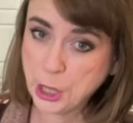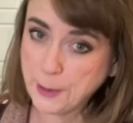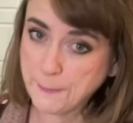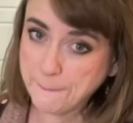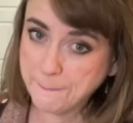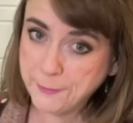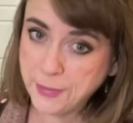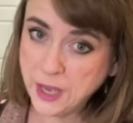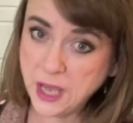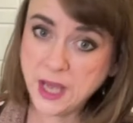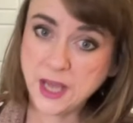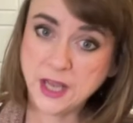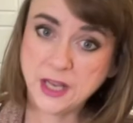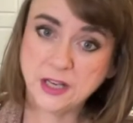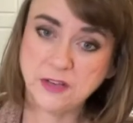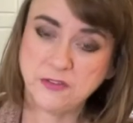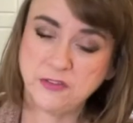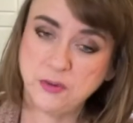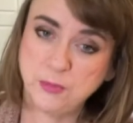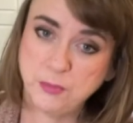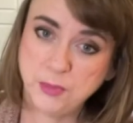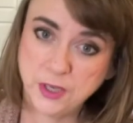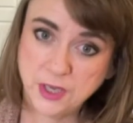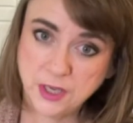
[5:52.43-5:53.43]
but if
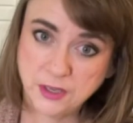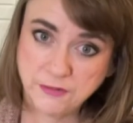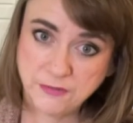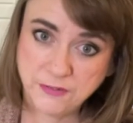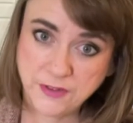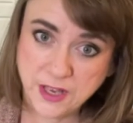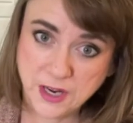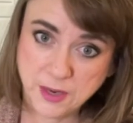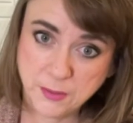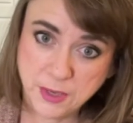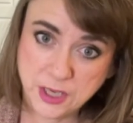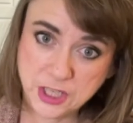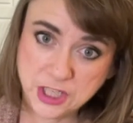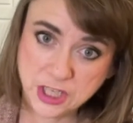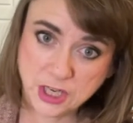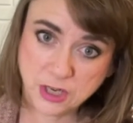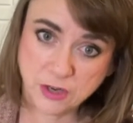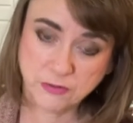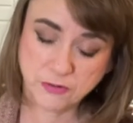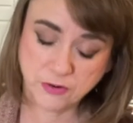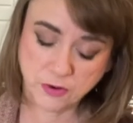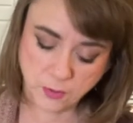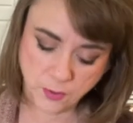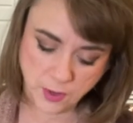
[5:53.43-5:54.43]
you've been a fan of my channel
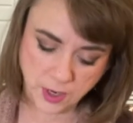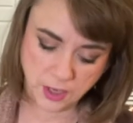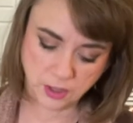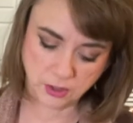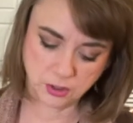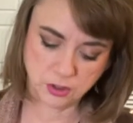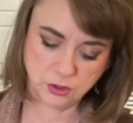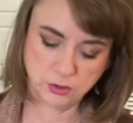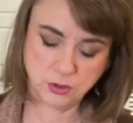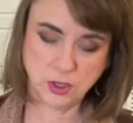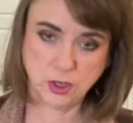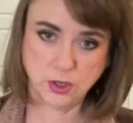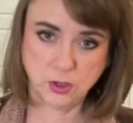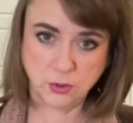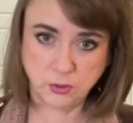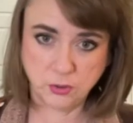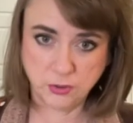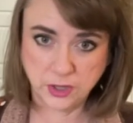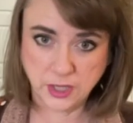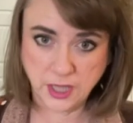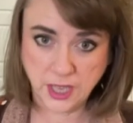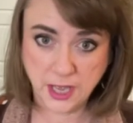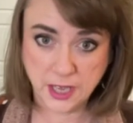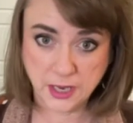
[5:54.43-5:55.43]
for a while, you know
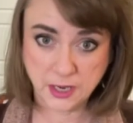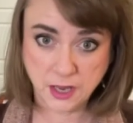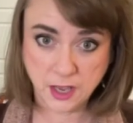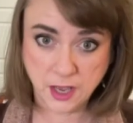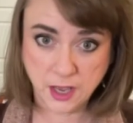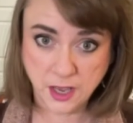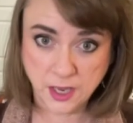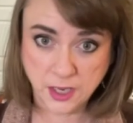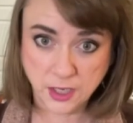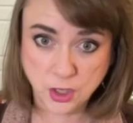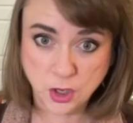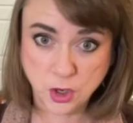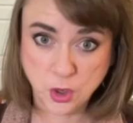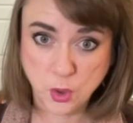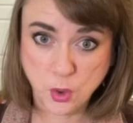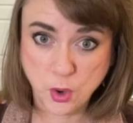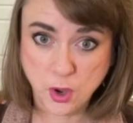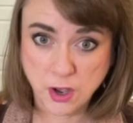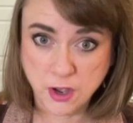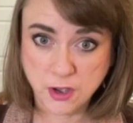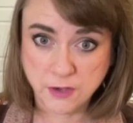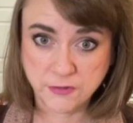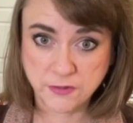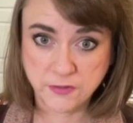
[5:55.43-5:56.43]
that I go
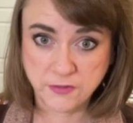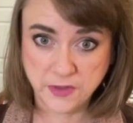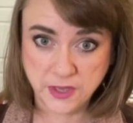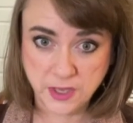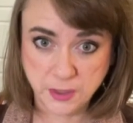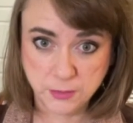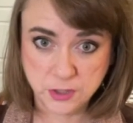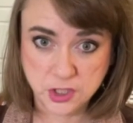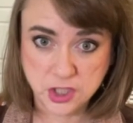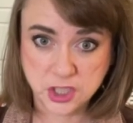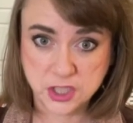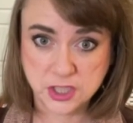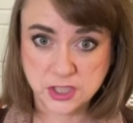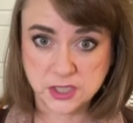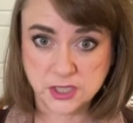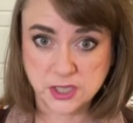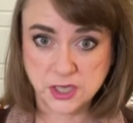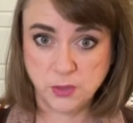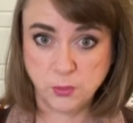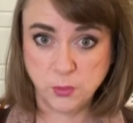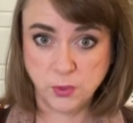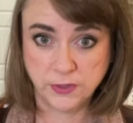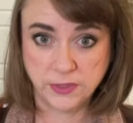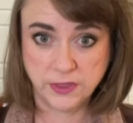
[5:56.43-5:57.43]
off of images
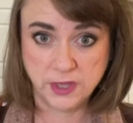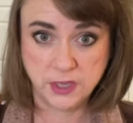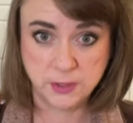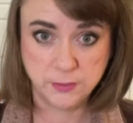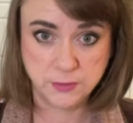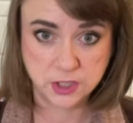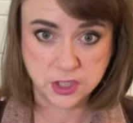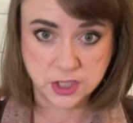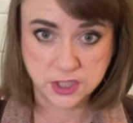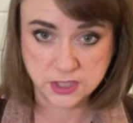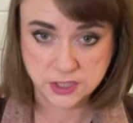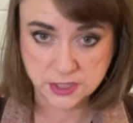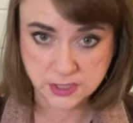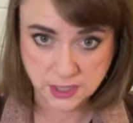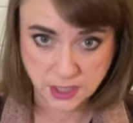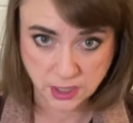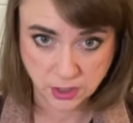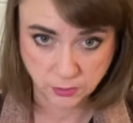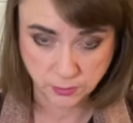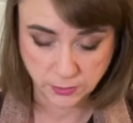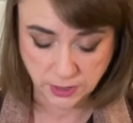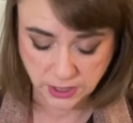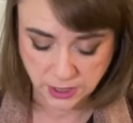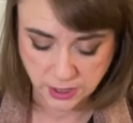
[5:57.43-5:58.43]
and what the images
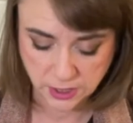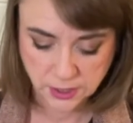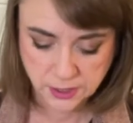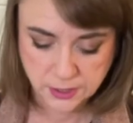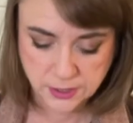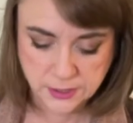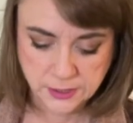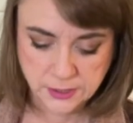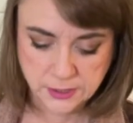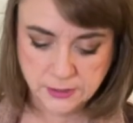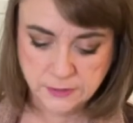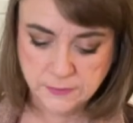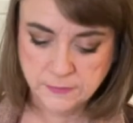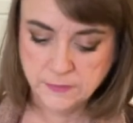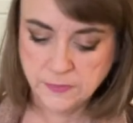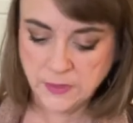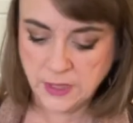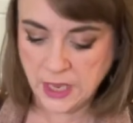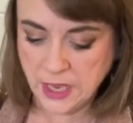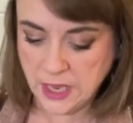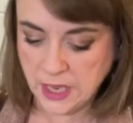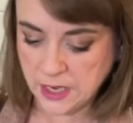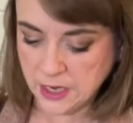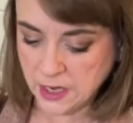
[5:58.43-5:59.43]
tell me.
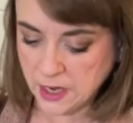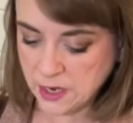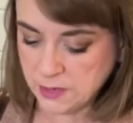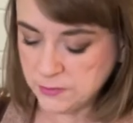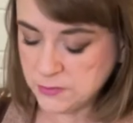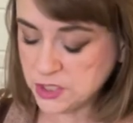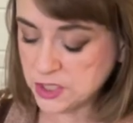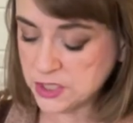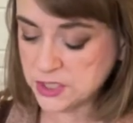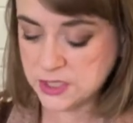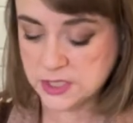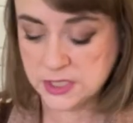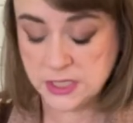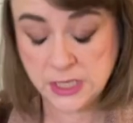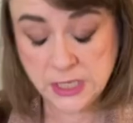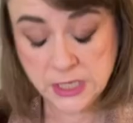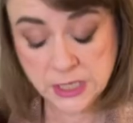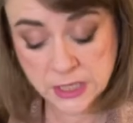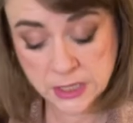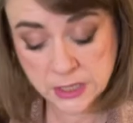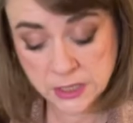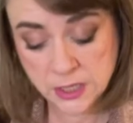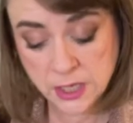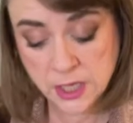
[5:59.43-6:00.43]
And I'm just
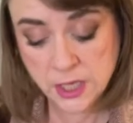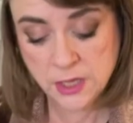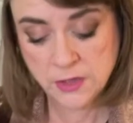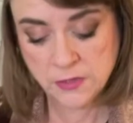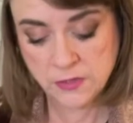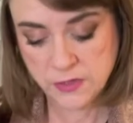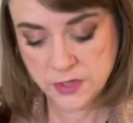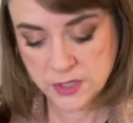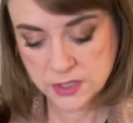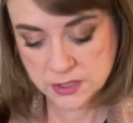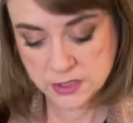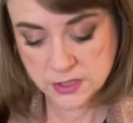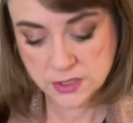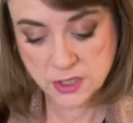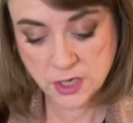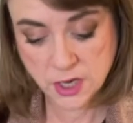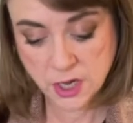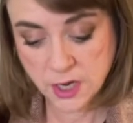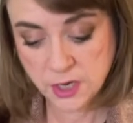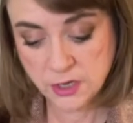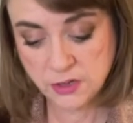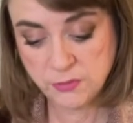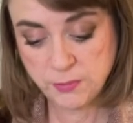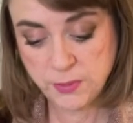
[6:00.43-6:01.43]
seeing this
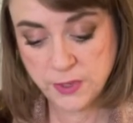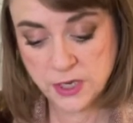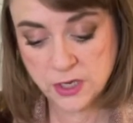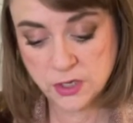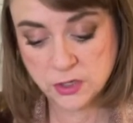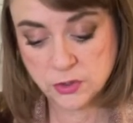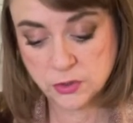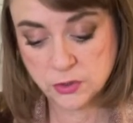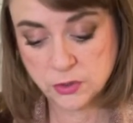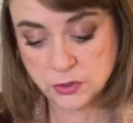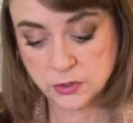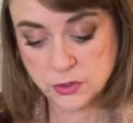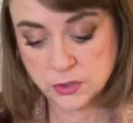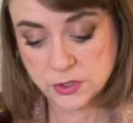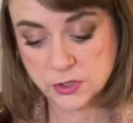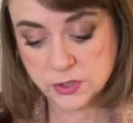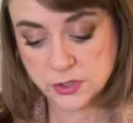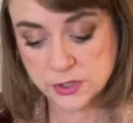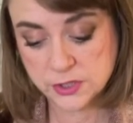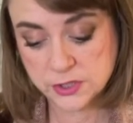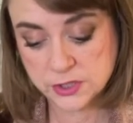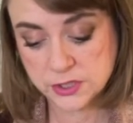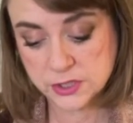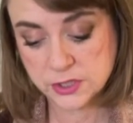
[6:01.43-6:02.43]
Nine of
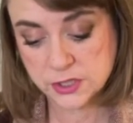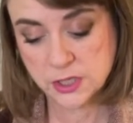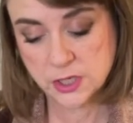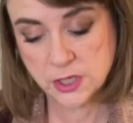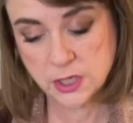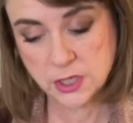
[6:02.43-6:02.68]
Pentacles